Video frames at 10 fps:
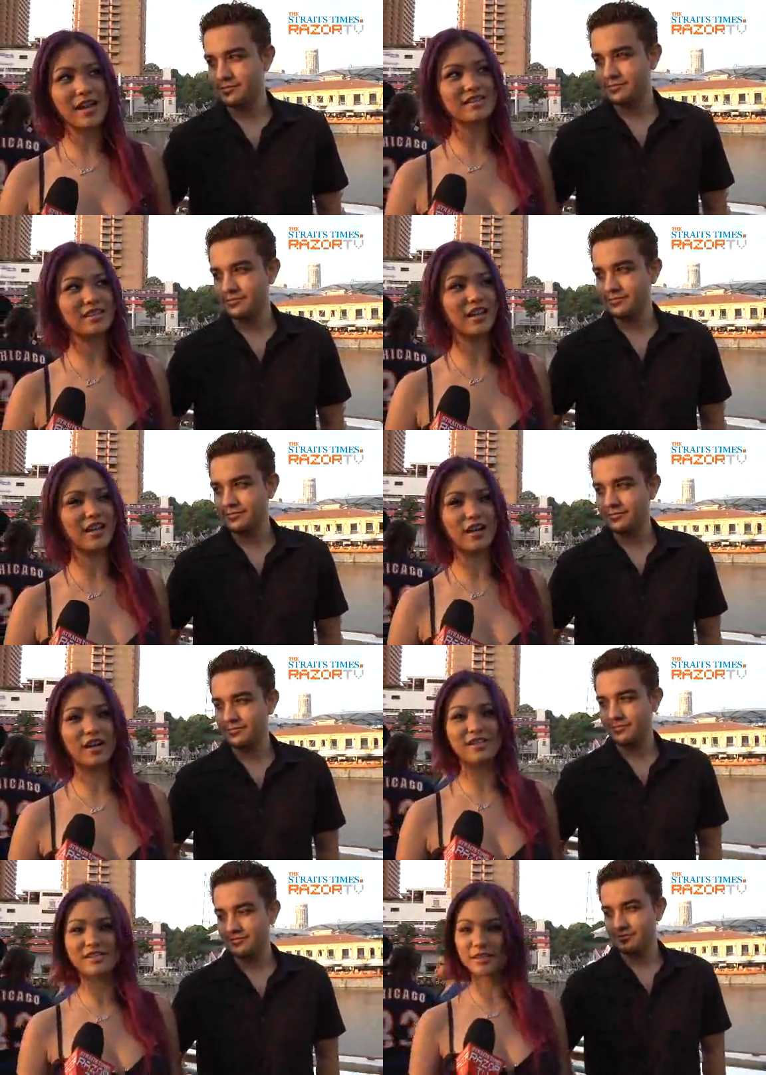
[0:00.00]
Speaker 1: has it in
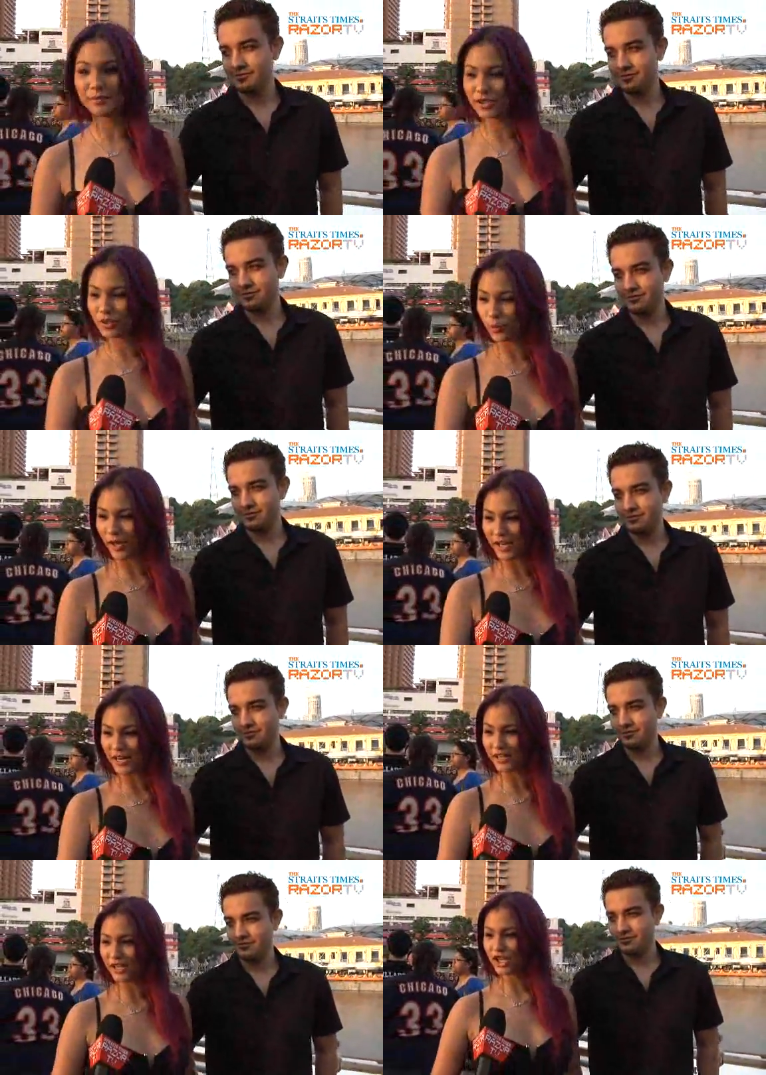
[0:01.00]
a similar way.
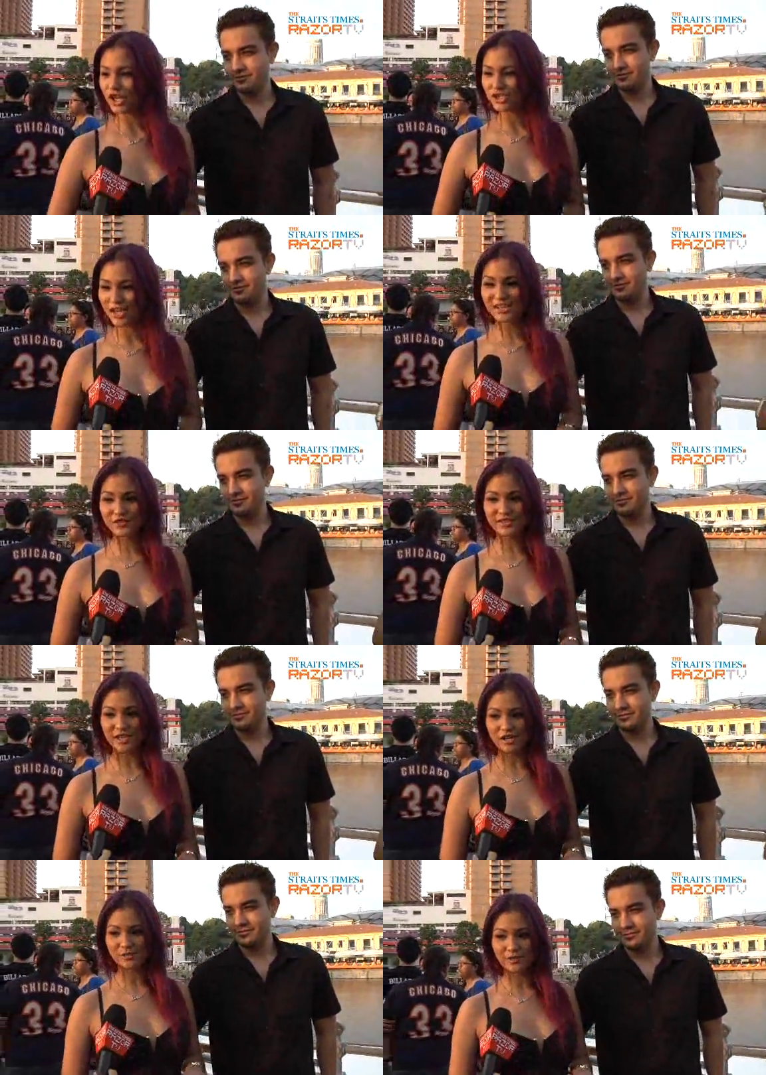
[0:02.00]
Like she has different
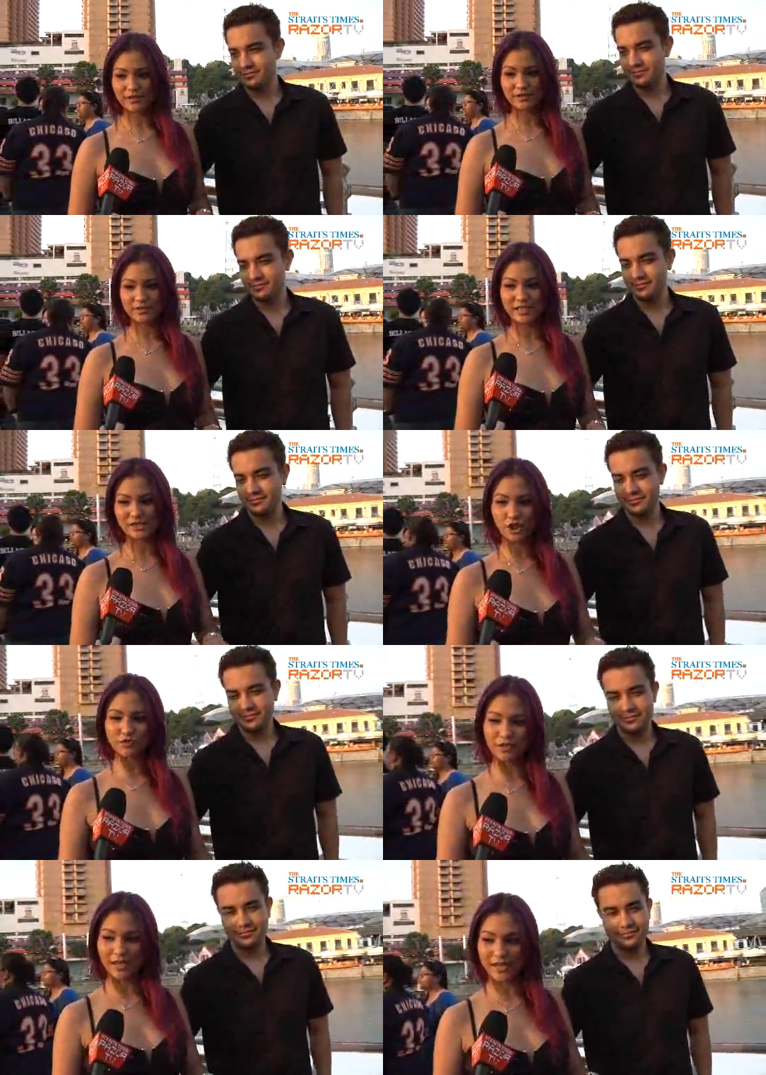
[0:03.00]
styles, but they sort
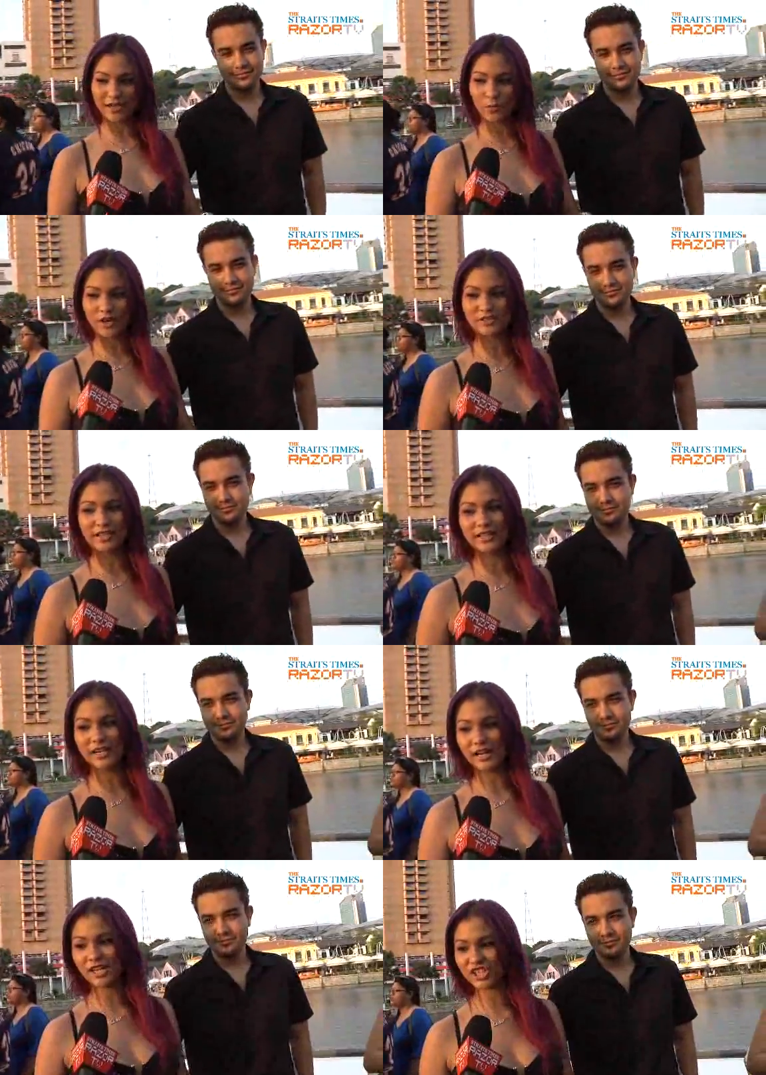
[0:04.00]
of relate. Whereas Lady
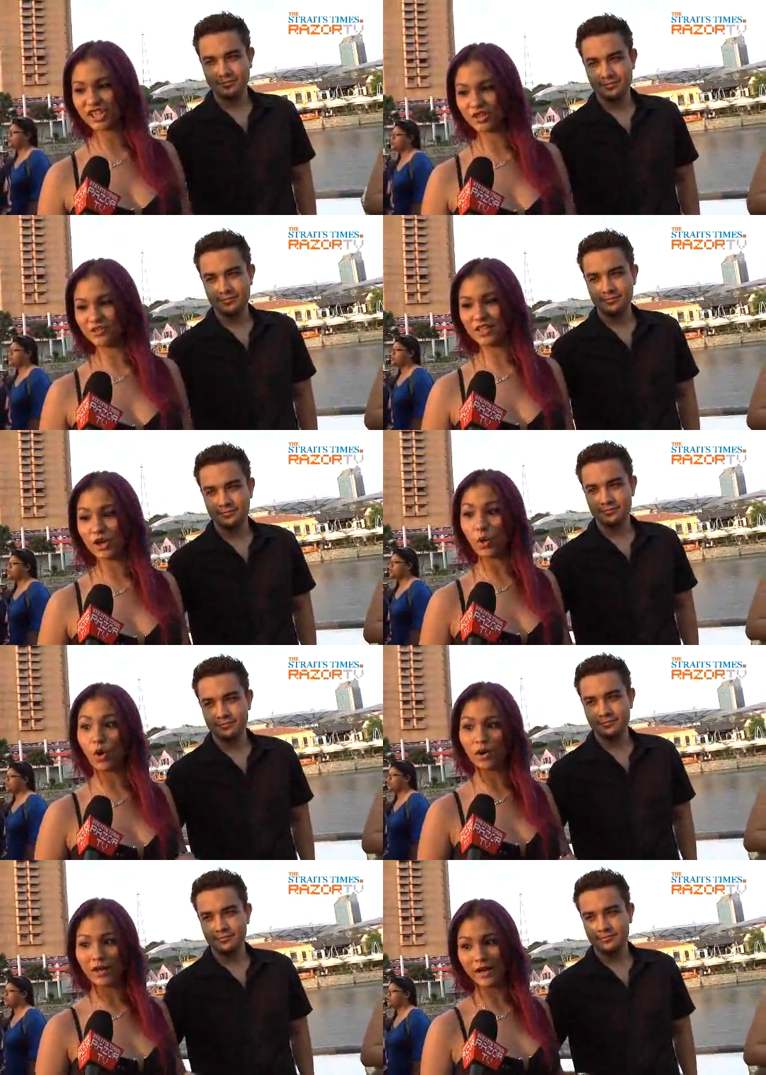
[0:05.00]
Gaga, she can really go
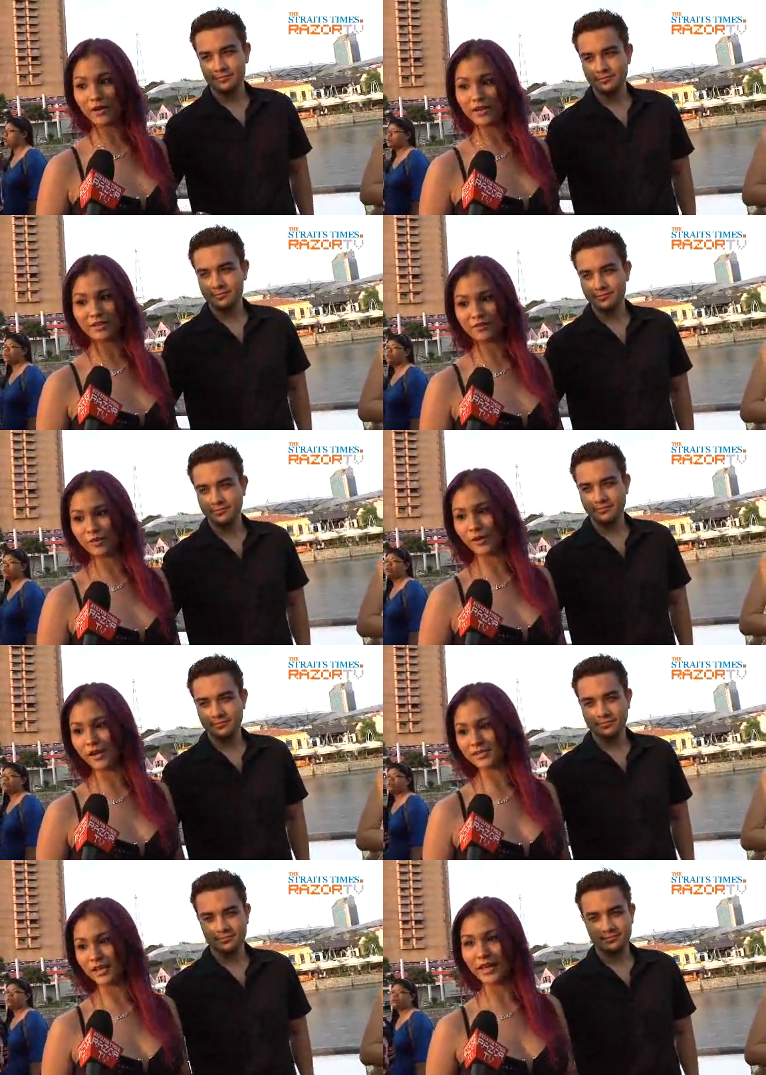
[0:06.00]
all out in different
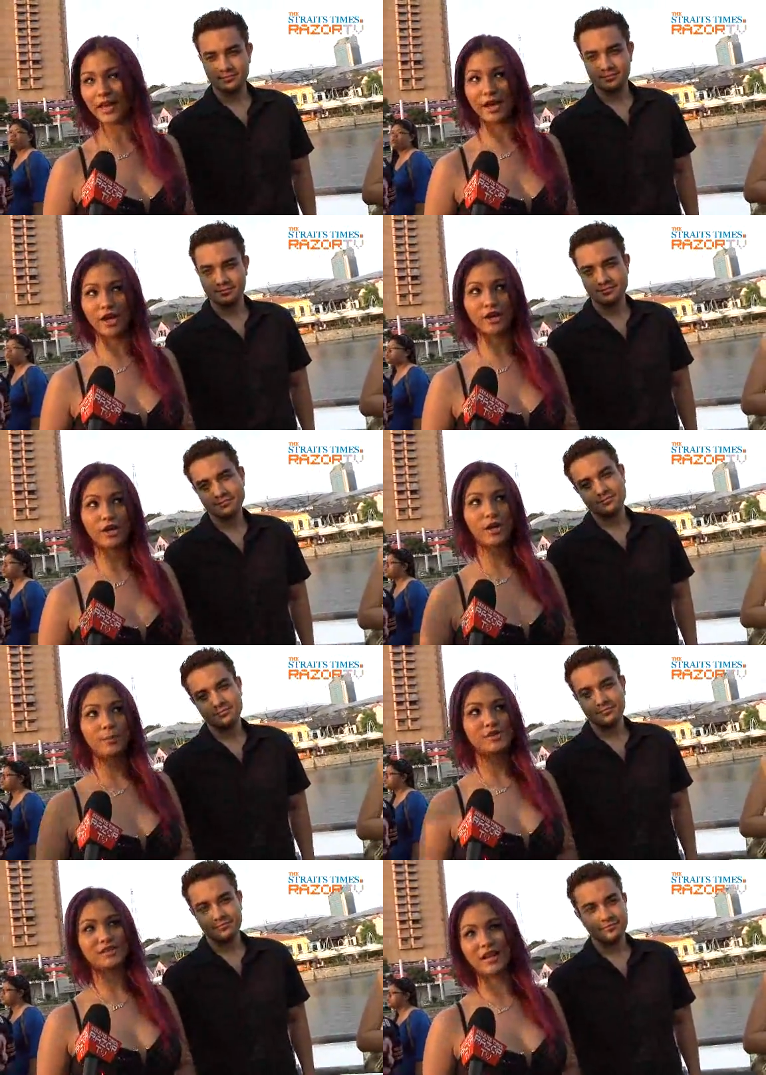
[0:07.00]
ways, like hair,
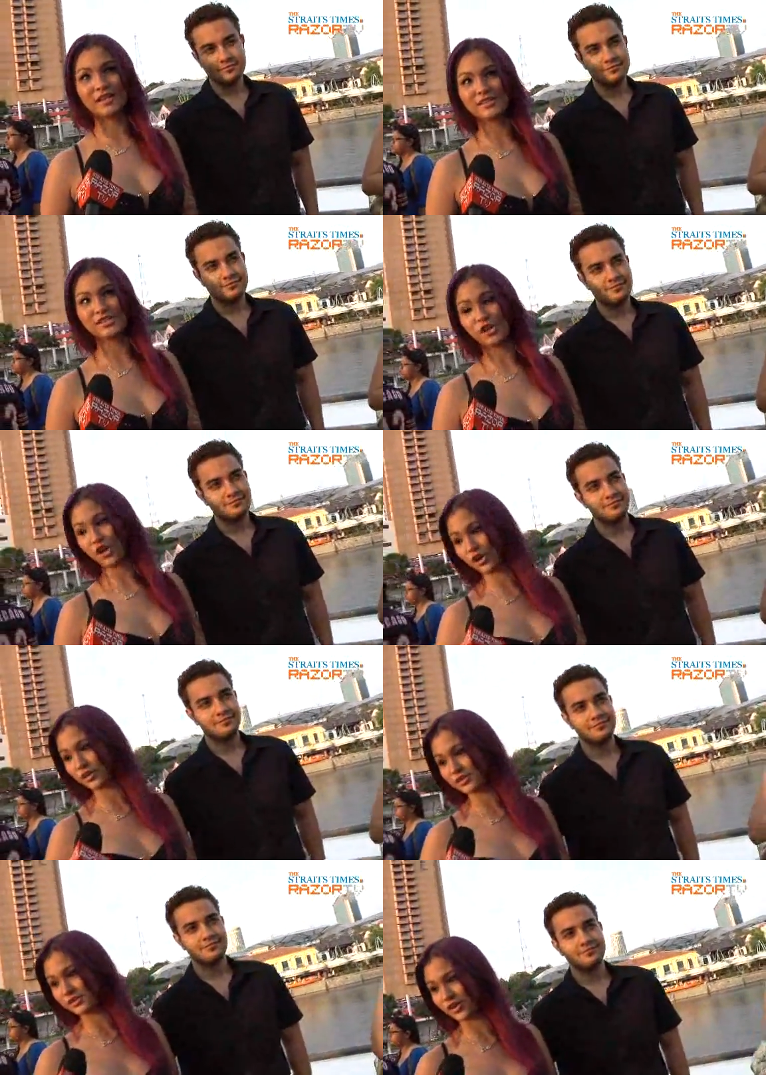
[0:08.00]
personality,
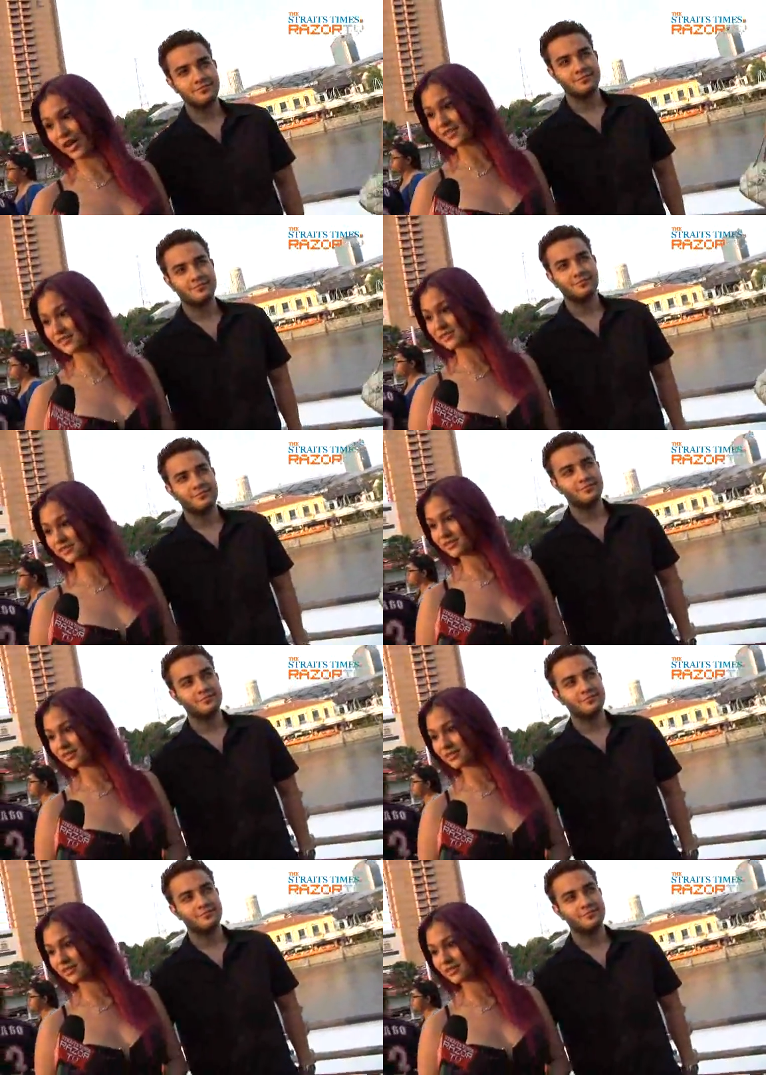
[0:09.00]
songs, dress.